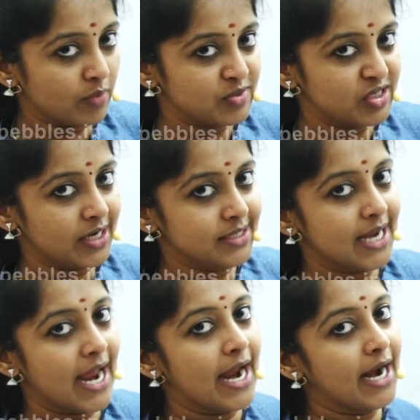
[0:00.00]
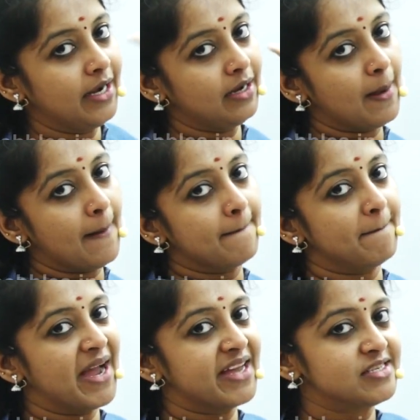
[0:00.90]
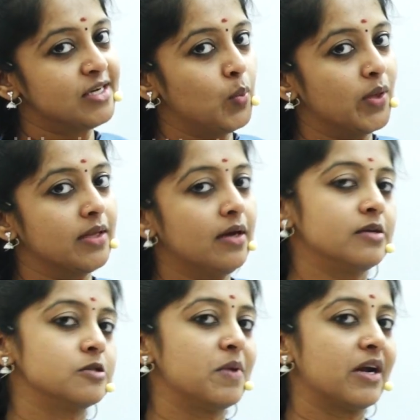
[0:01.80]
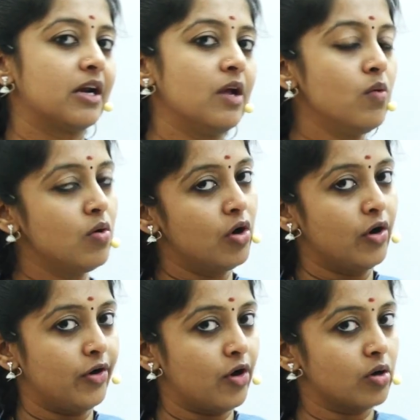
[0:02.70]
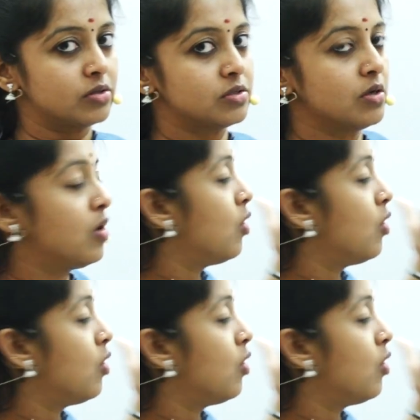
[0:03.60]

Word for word: object and match it with the respective dots.